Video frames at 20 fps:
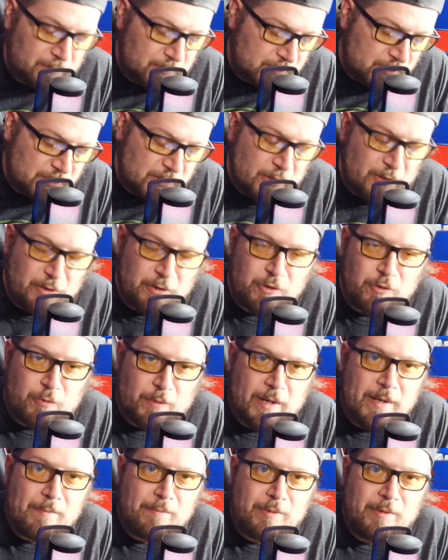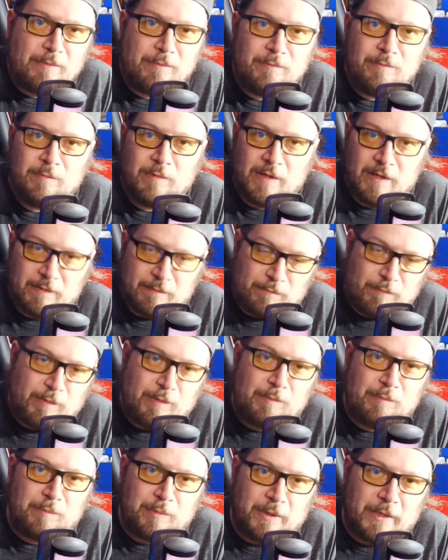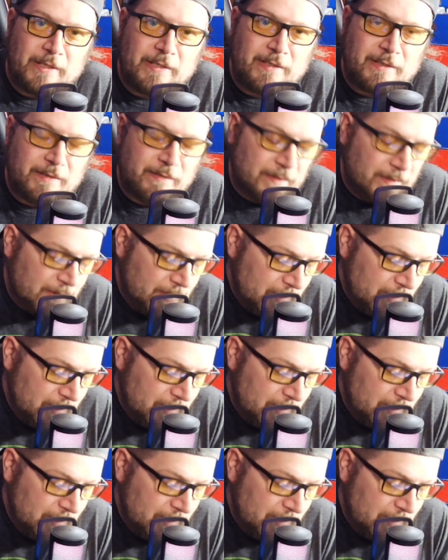start cramping when playing.